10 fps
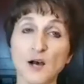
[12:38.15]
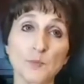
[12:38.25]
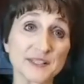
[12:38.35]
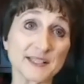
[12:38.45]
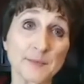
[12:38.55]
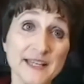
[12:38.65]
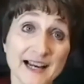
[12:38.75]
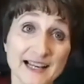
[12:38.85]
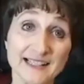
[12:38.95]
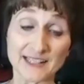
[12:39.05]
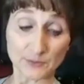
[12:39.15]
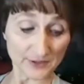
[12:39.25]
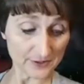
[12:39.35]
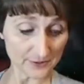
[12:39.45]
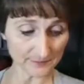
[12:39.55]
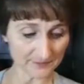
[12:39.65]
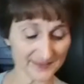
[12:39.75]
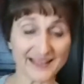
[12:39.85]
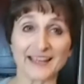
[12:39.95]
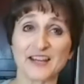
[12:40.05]
But to be honest with you,
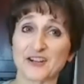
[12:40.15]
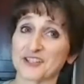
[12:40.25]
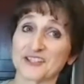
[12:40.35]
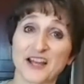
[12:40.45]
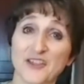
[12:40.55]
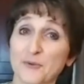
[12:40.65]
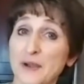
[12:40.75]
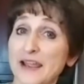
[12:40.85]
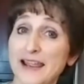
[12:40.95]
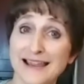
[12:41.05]
here's another way,